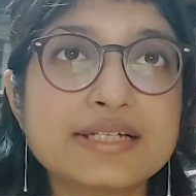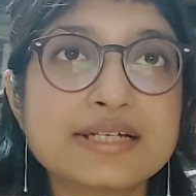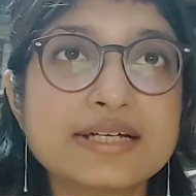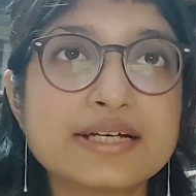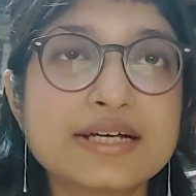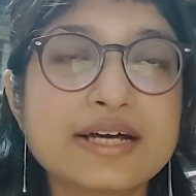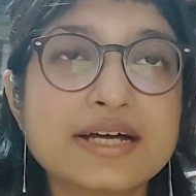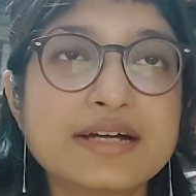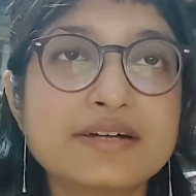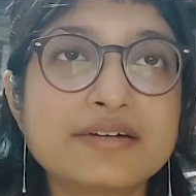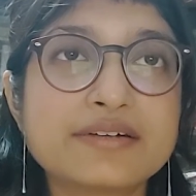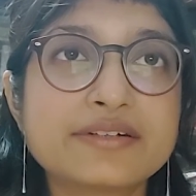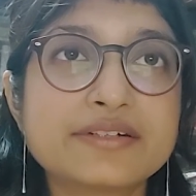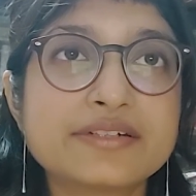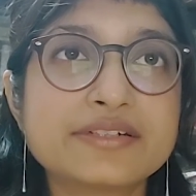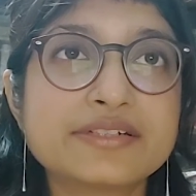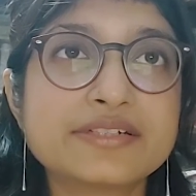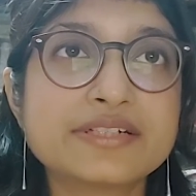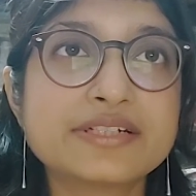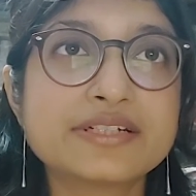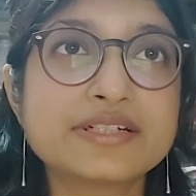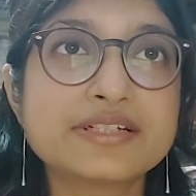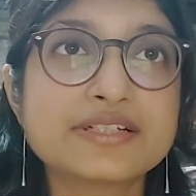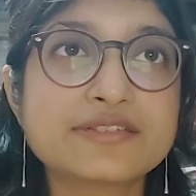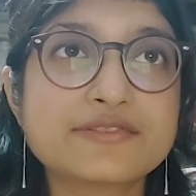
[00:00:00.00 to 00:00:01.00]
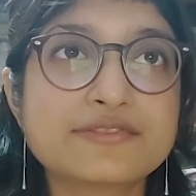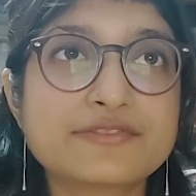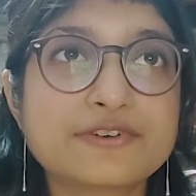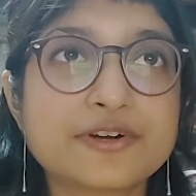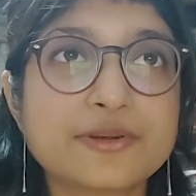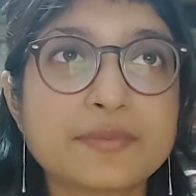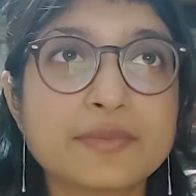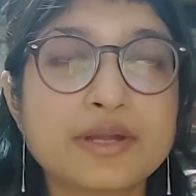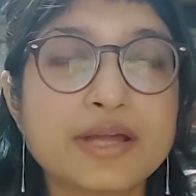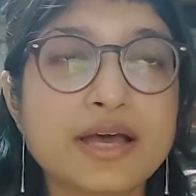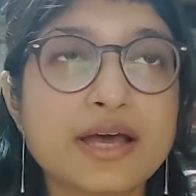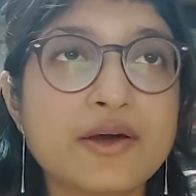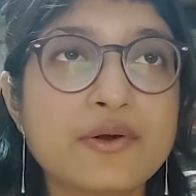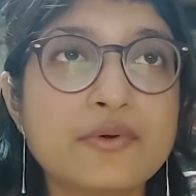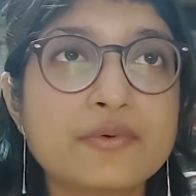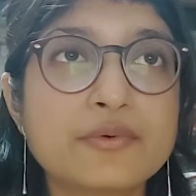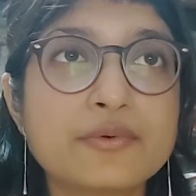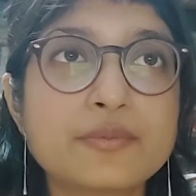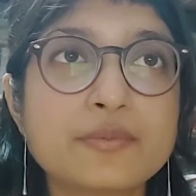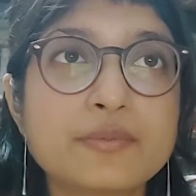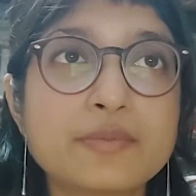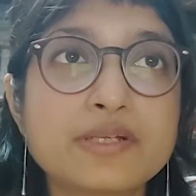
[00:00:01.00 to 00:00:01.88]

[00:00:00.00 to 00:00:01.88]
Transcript: 100 years from now,